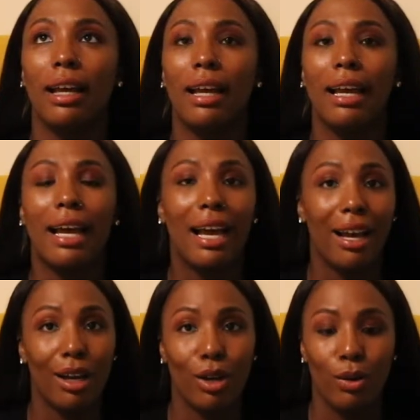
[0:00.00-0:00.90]

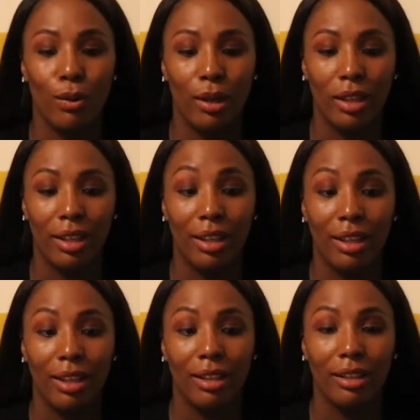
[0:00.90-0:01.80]
how
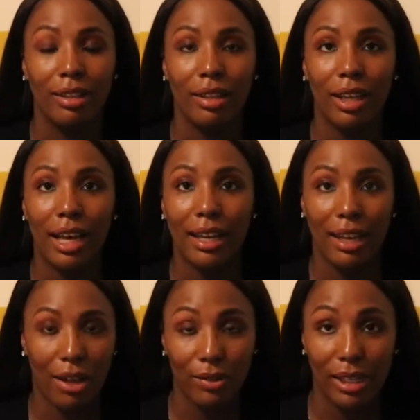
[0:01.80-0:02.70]
I
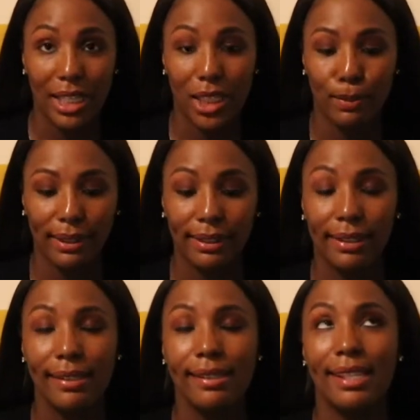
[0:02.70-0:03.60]
navigate
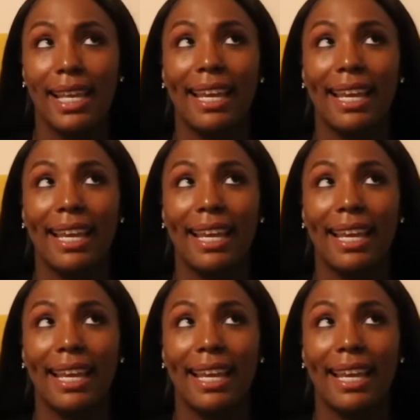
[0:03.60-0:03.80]
spaces.